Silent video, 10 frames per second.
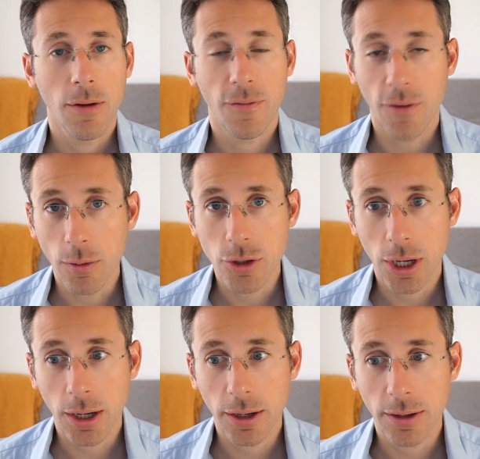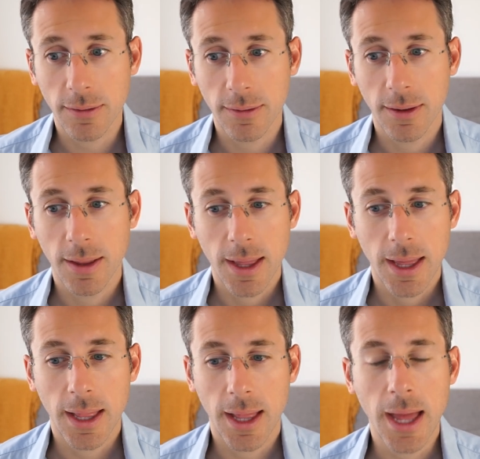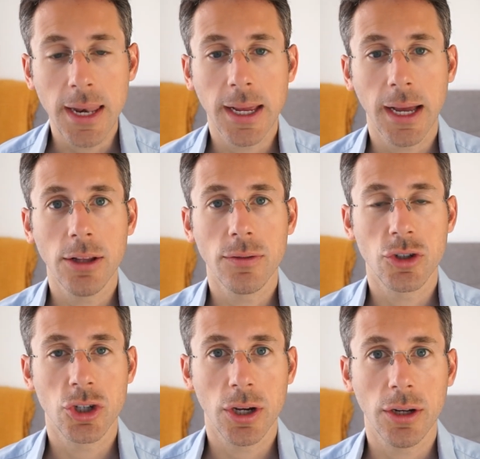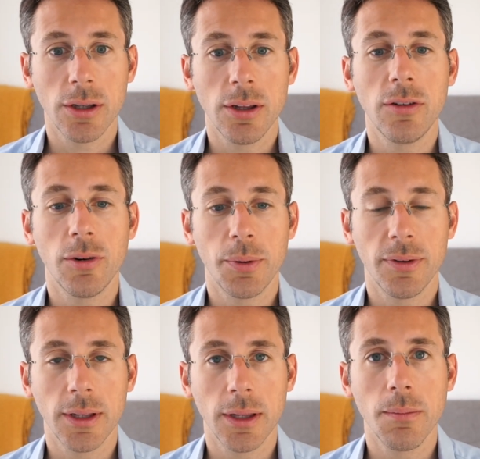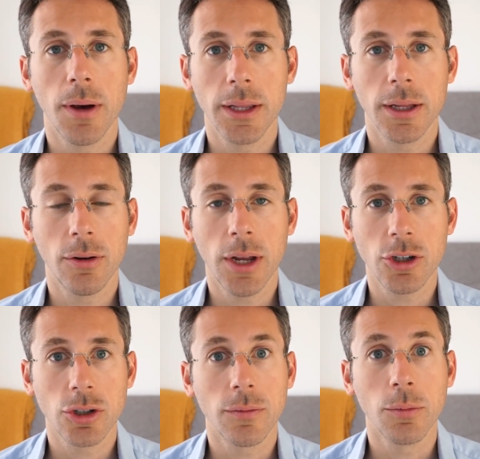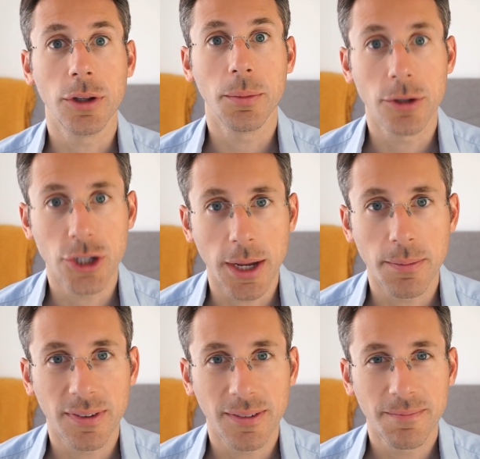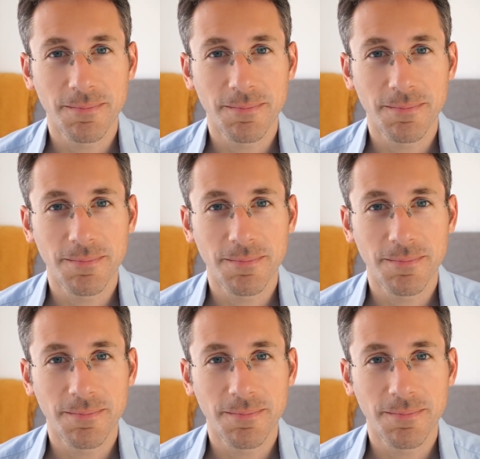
flow charts, and any kind of chart that is represented by the connection of multiple shapes.